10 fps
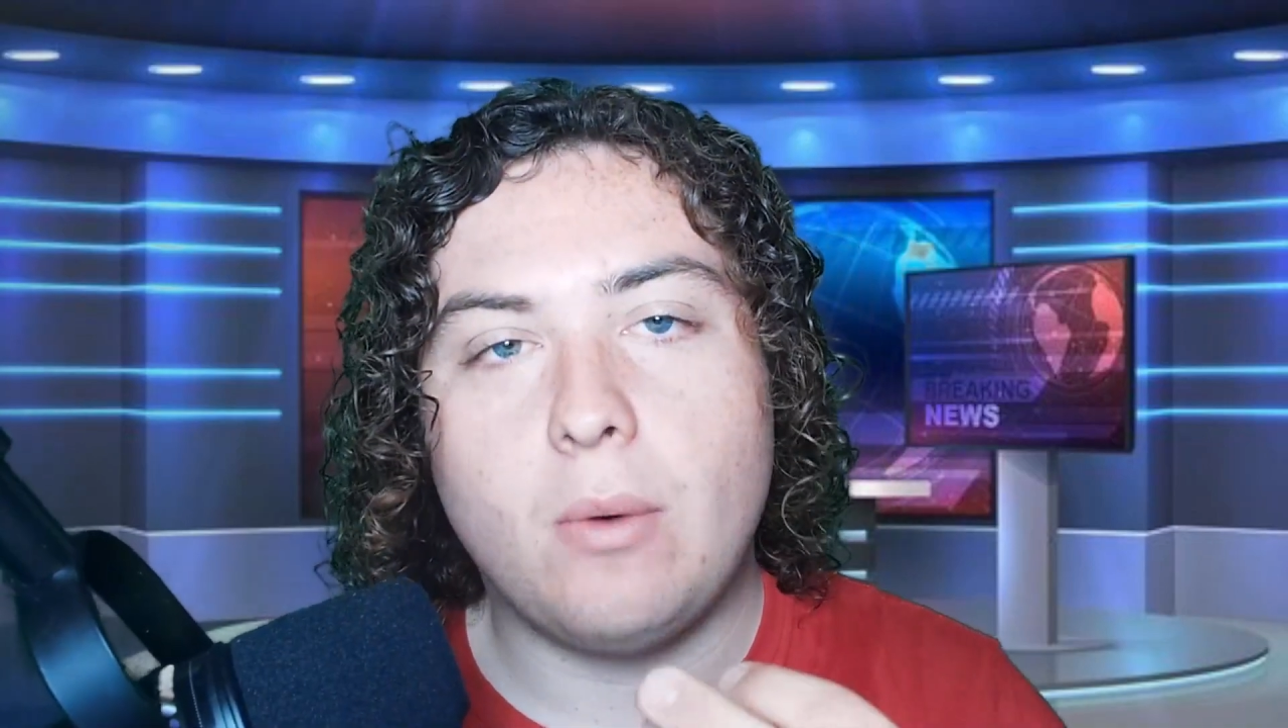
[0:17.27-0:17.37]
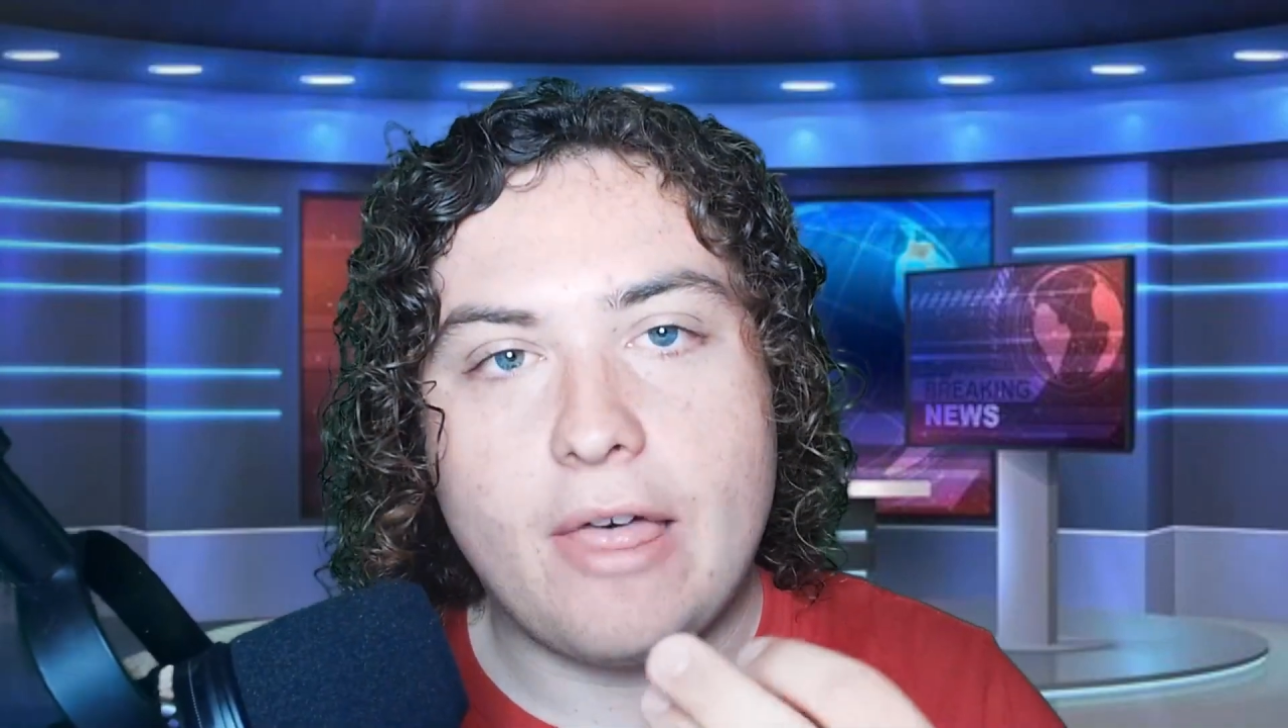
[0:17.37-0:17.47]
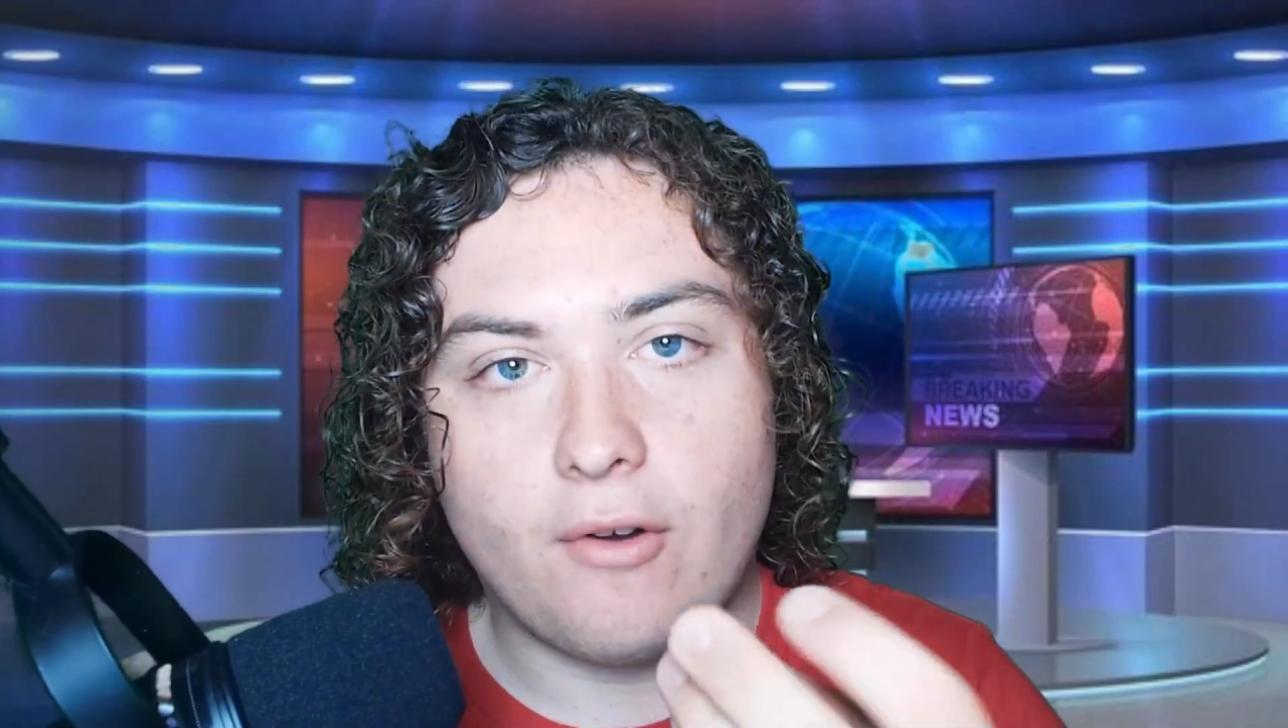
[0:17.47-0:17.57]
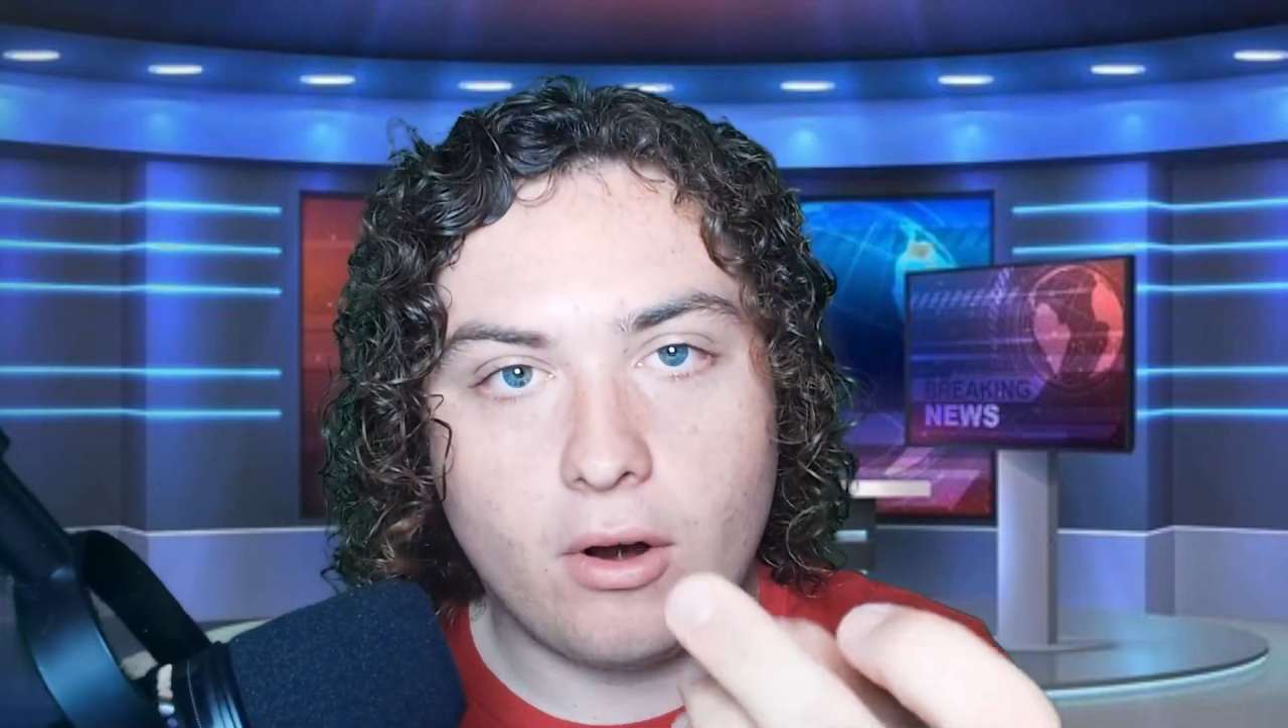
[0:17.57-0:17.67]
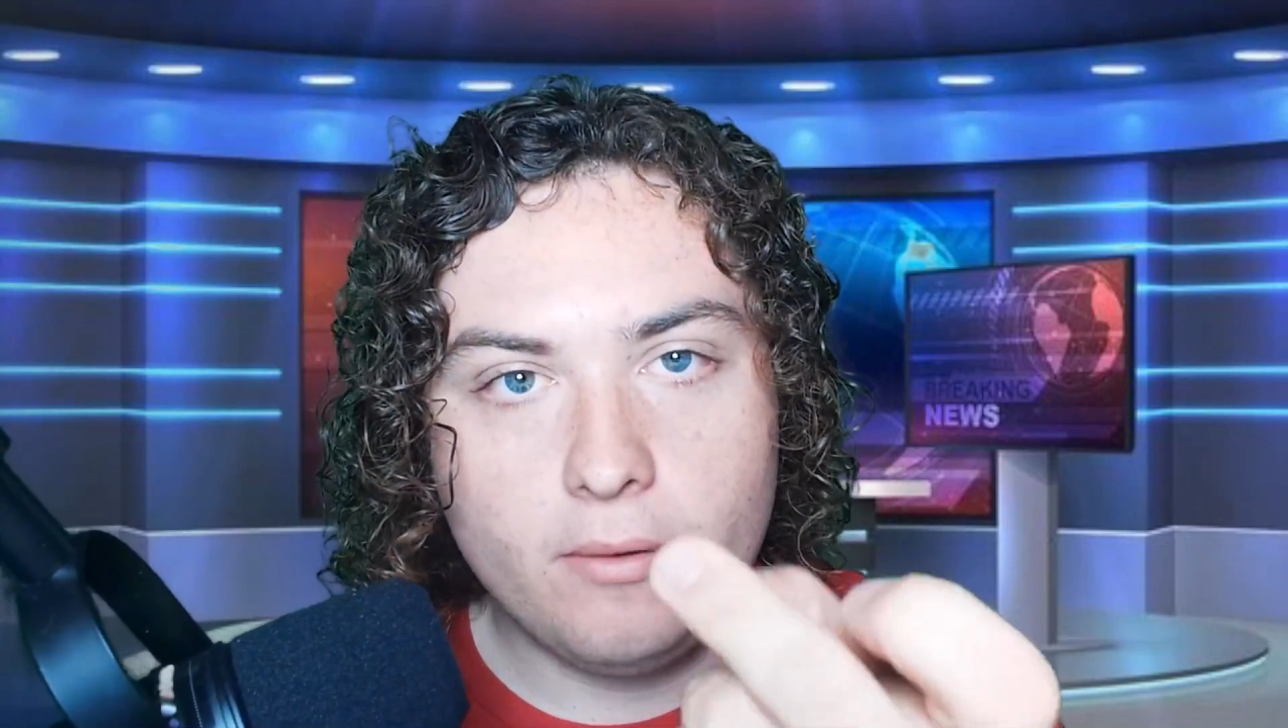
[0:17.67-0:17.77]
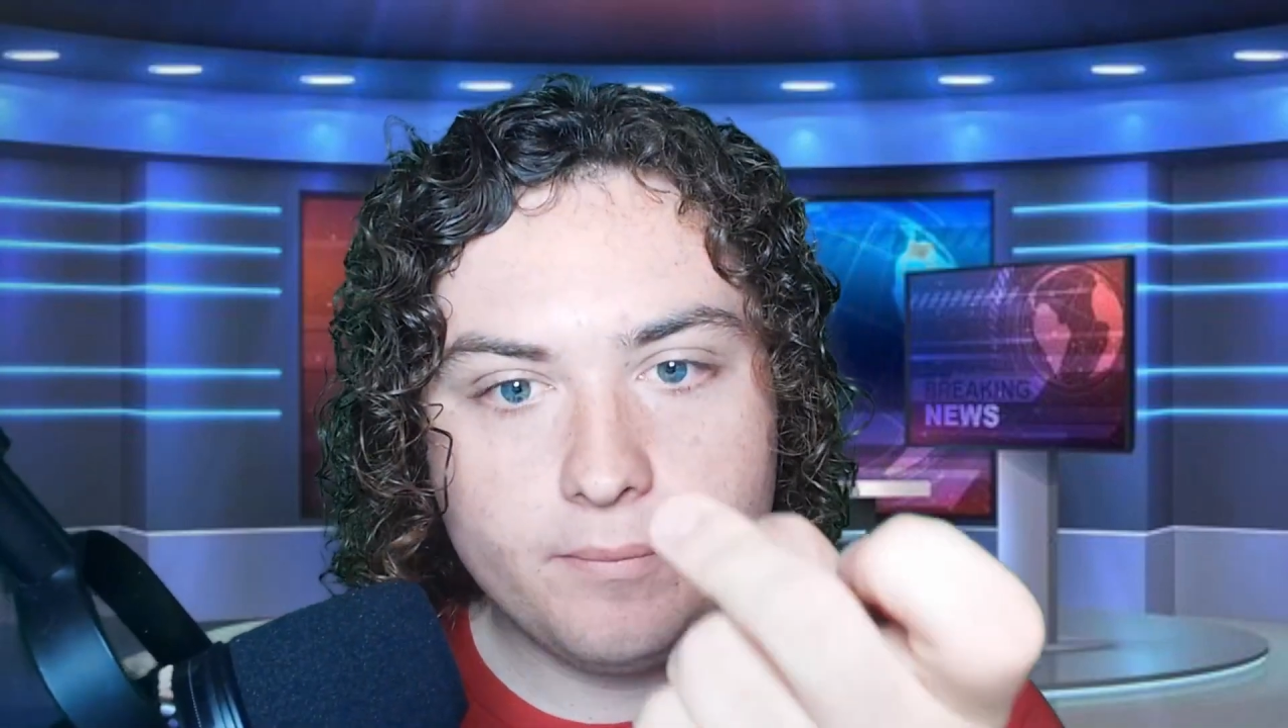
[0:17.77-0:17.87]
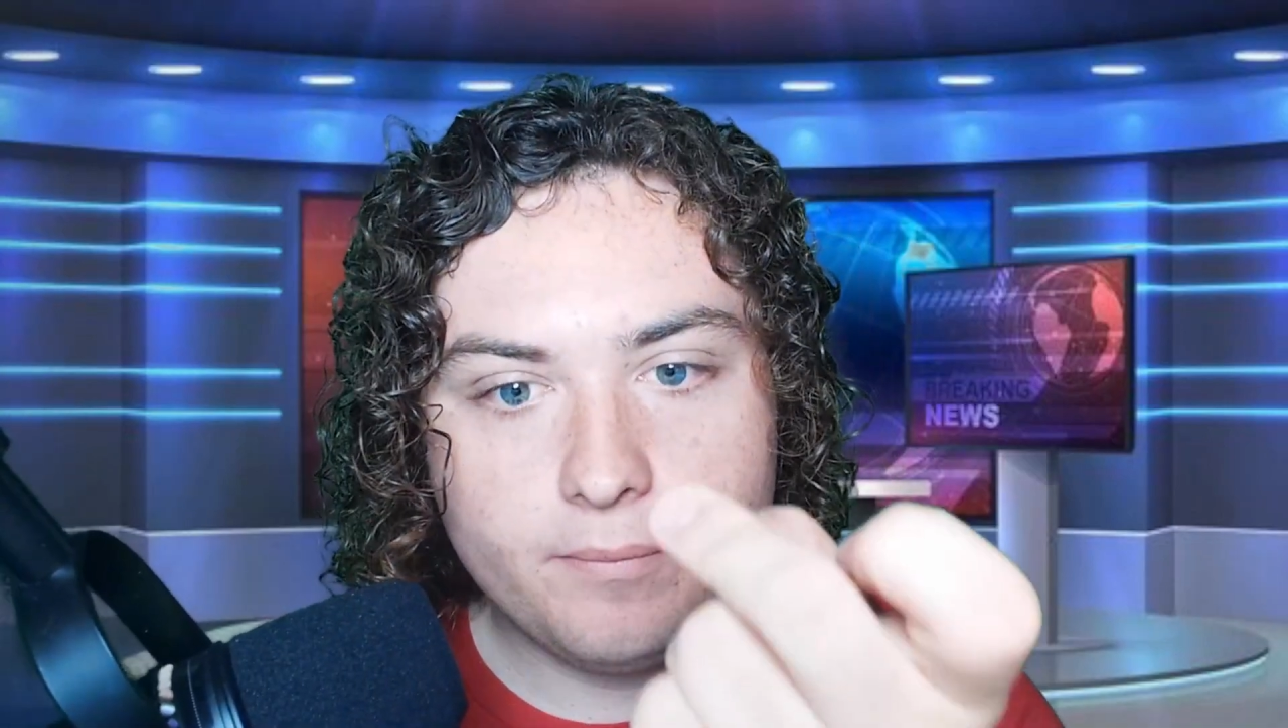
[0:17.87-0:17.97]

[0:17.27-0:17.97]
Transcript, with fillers: weather.